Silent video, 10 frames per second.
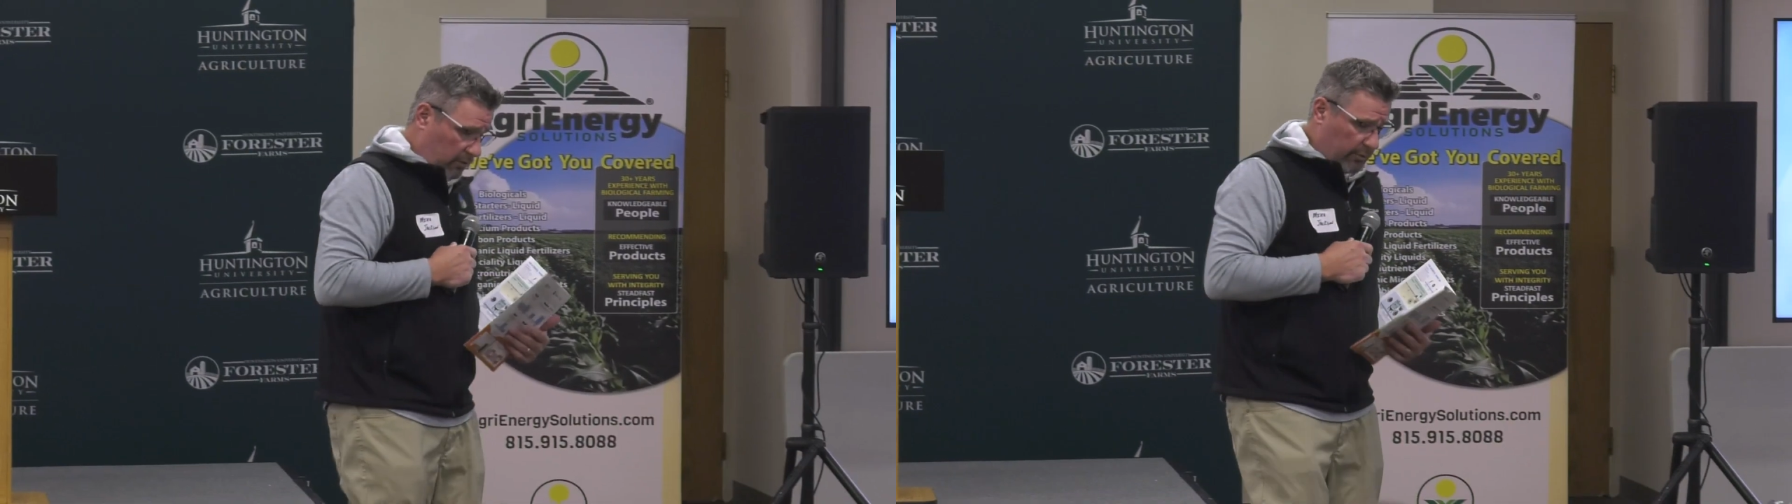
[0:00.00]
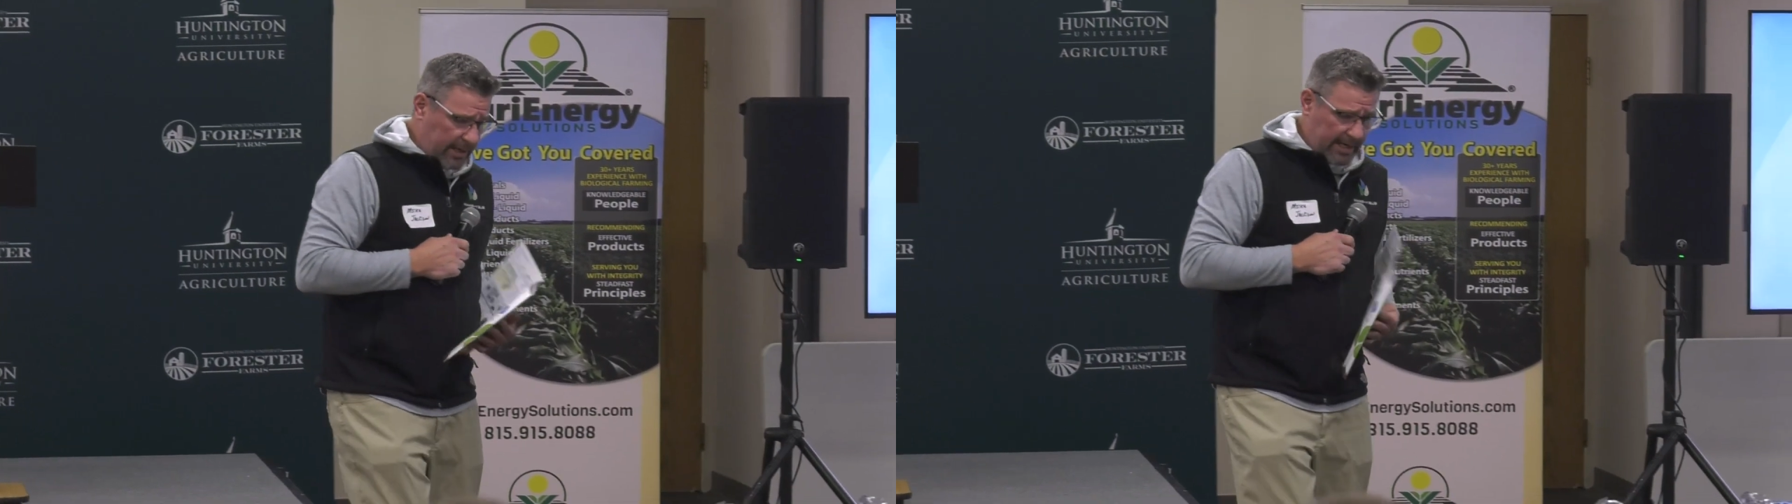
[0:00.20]

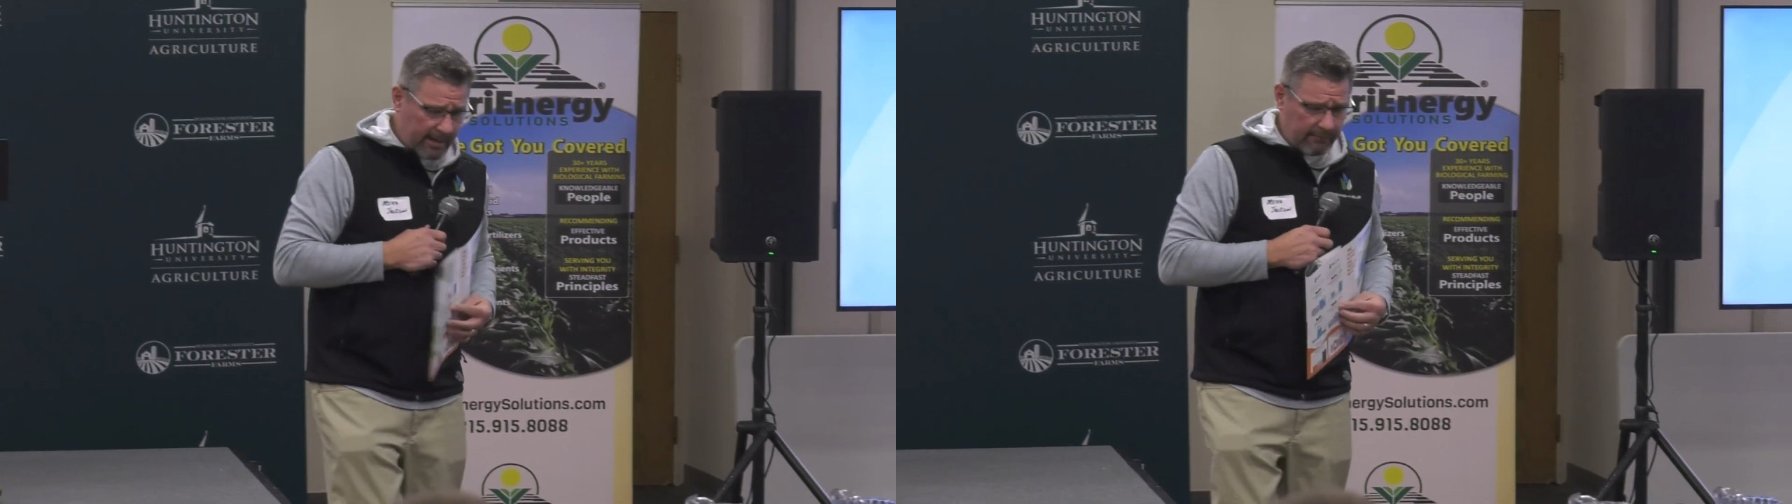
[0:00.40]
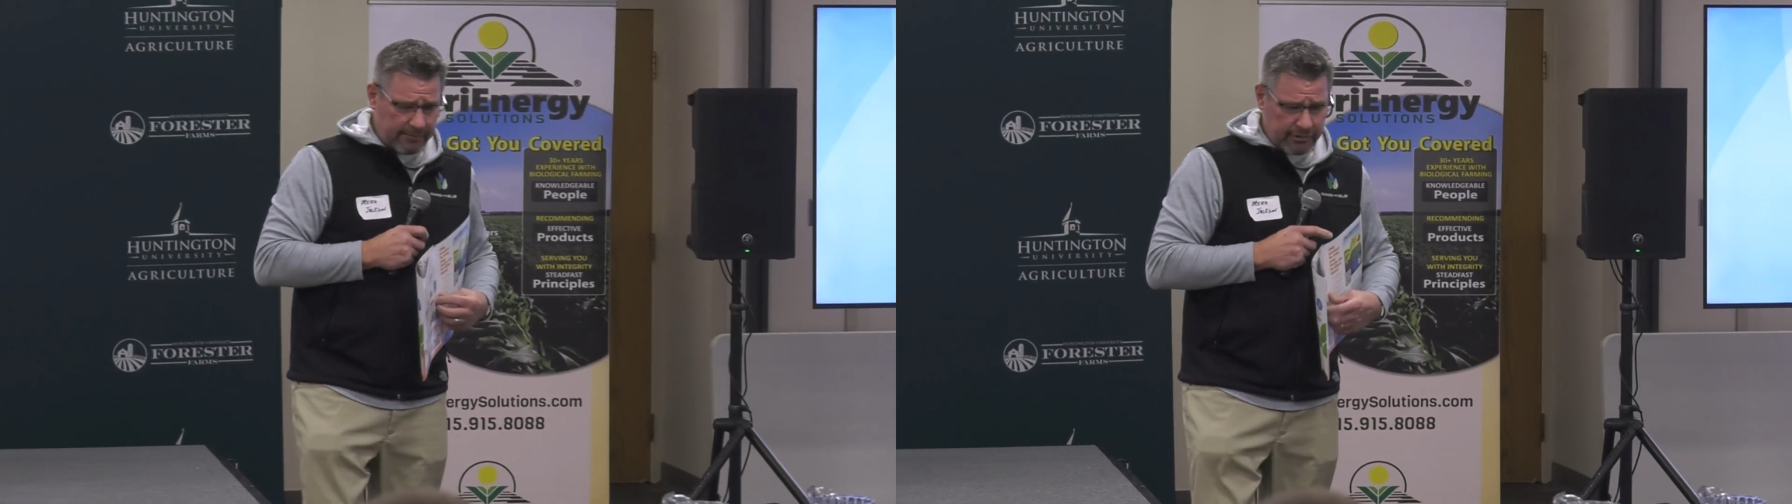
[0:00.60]
We
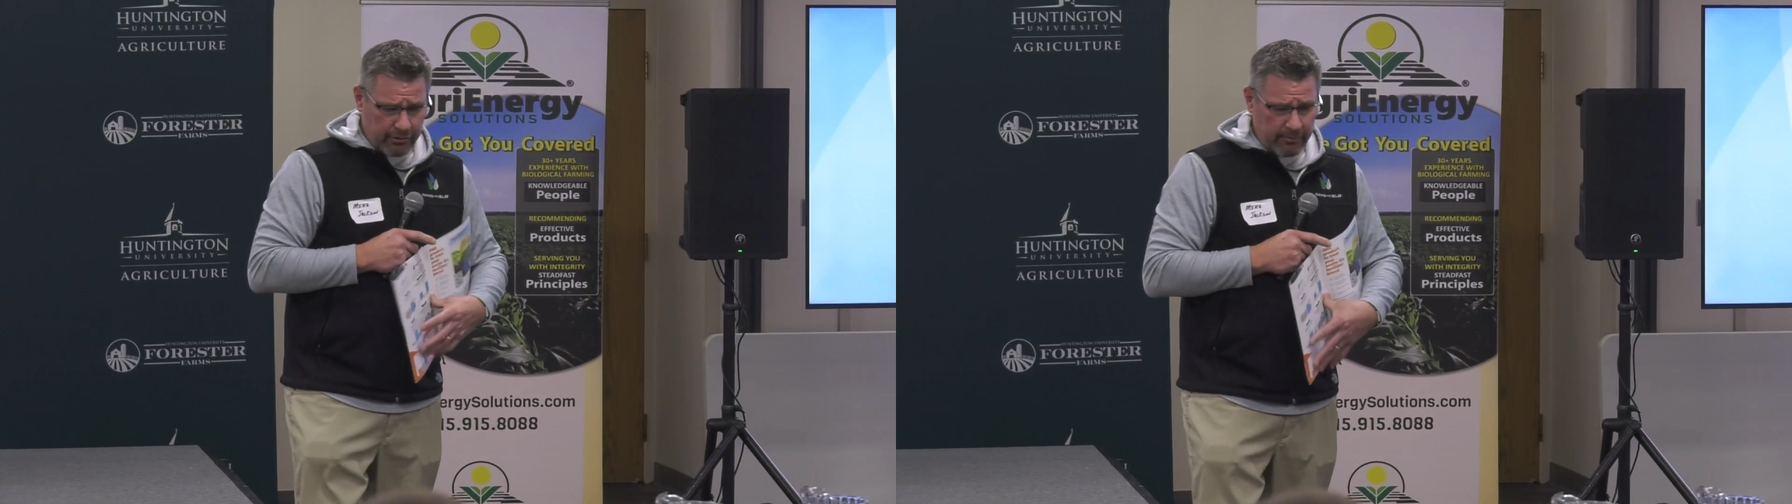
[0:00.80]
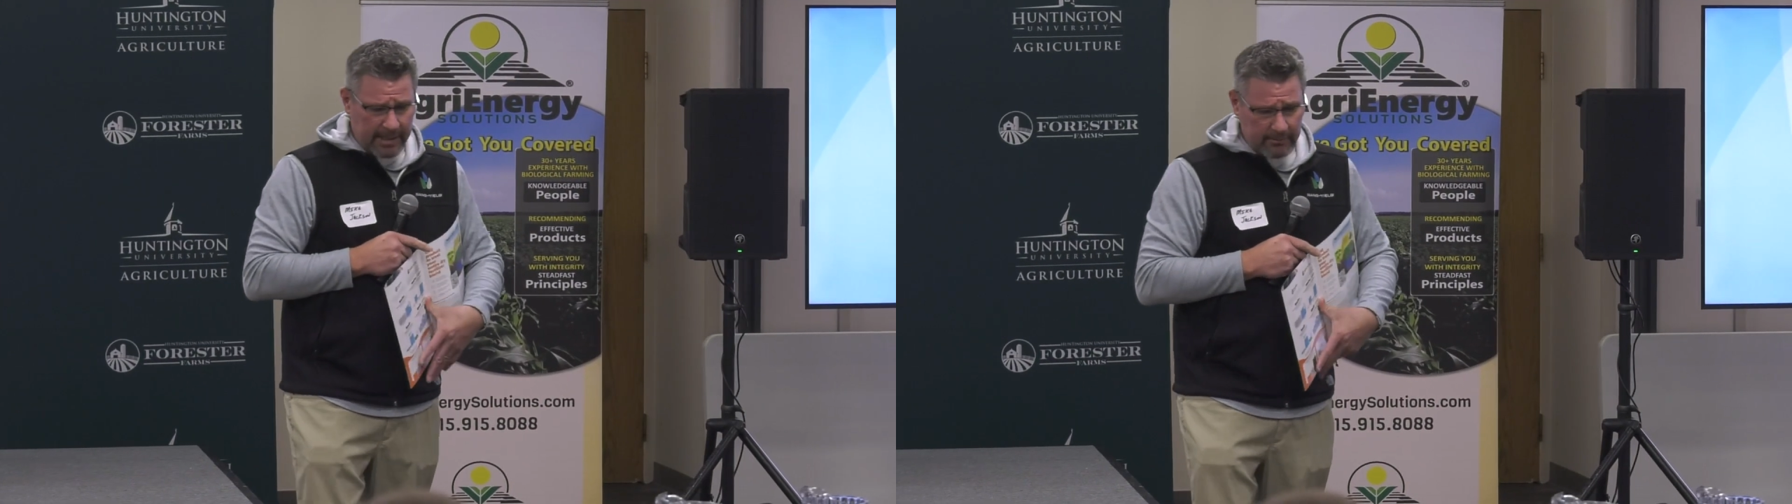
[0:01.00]
have
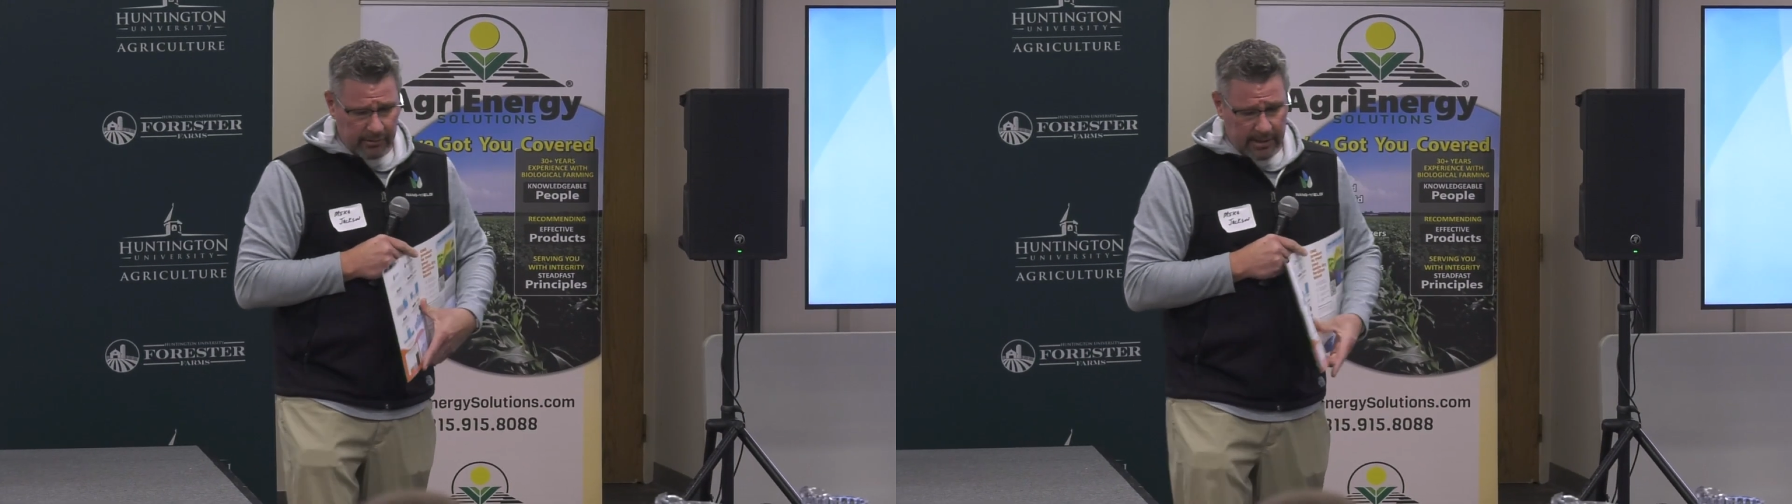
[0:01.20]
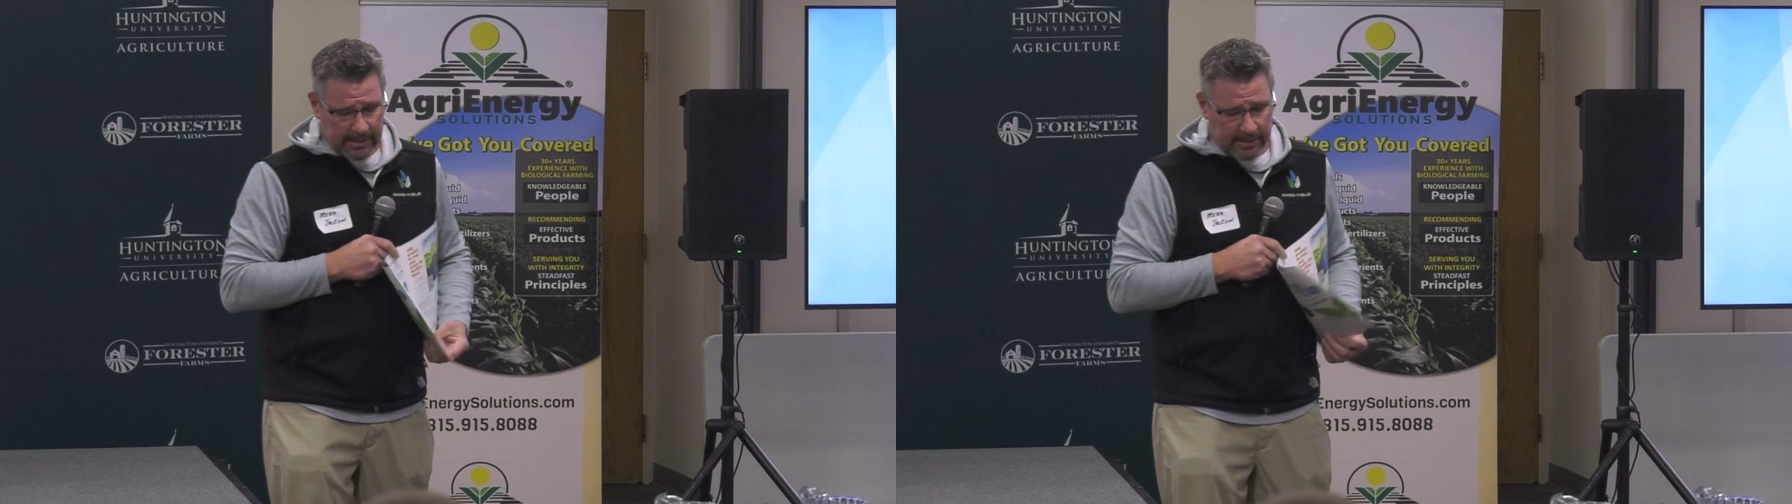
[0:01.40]
two main
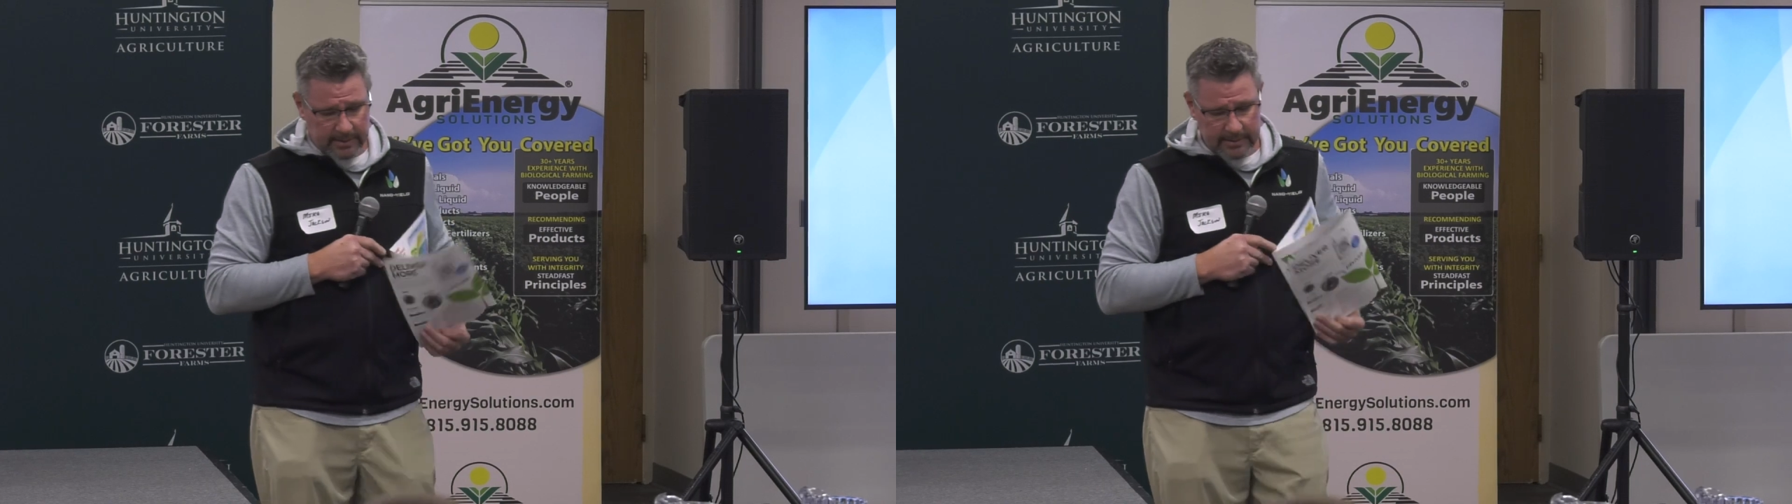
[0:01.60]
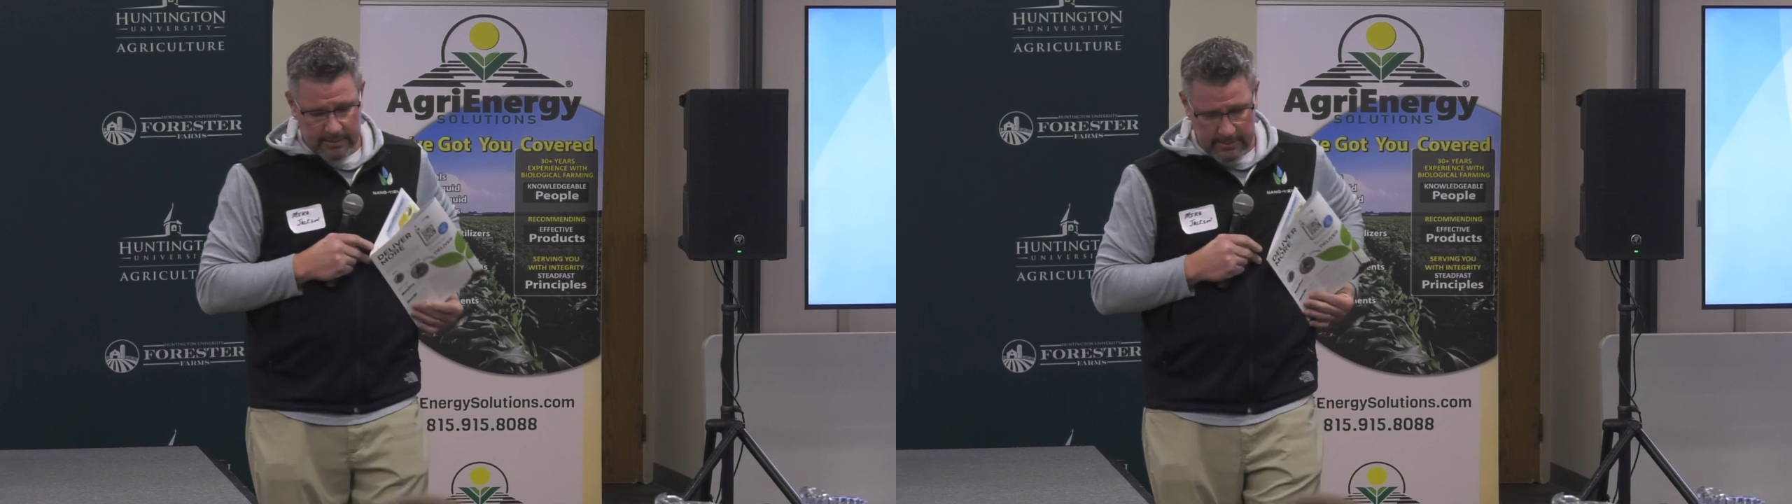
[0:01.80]
products.